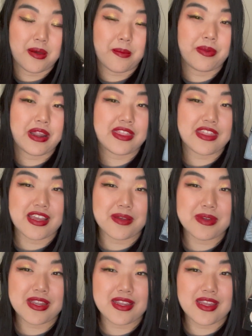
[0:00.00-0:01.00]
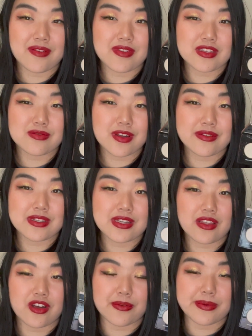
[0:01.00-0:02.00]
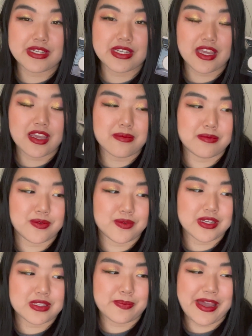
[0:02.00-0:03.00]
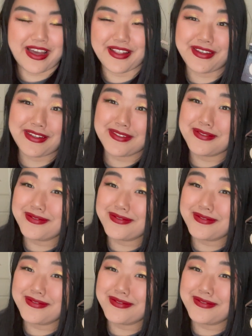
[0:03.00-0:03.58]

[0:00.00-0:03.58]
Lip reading: But I think I'm gonna give this round to the Urban Decay Moondust palette.